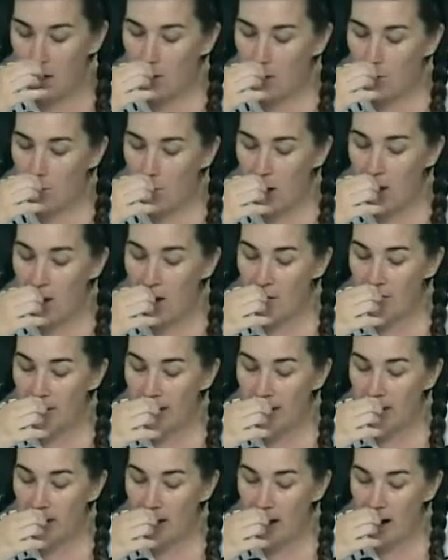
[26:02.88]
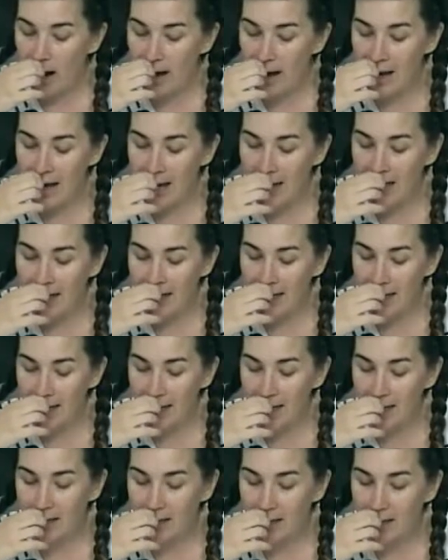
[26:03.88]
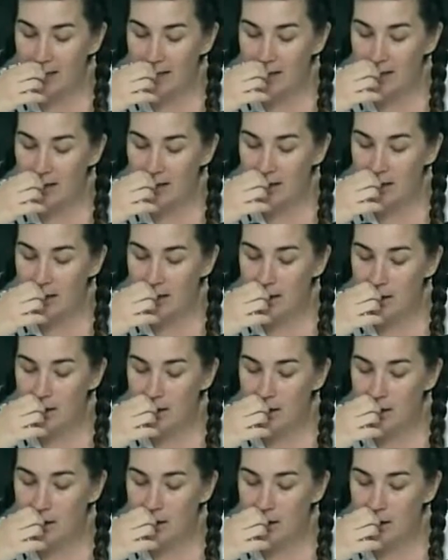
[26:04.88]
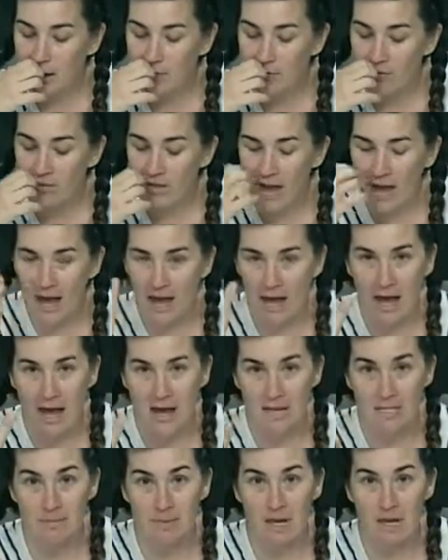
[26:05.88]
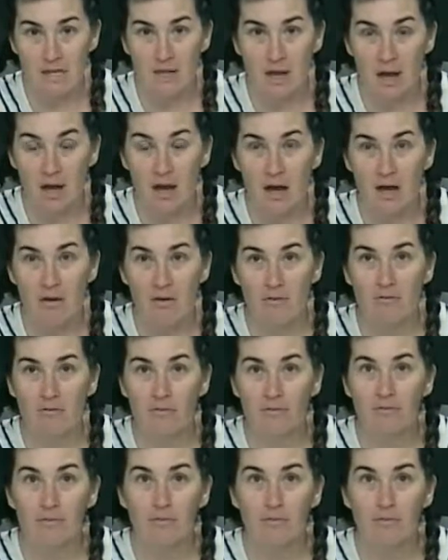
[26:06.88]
While we're on that aspect of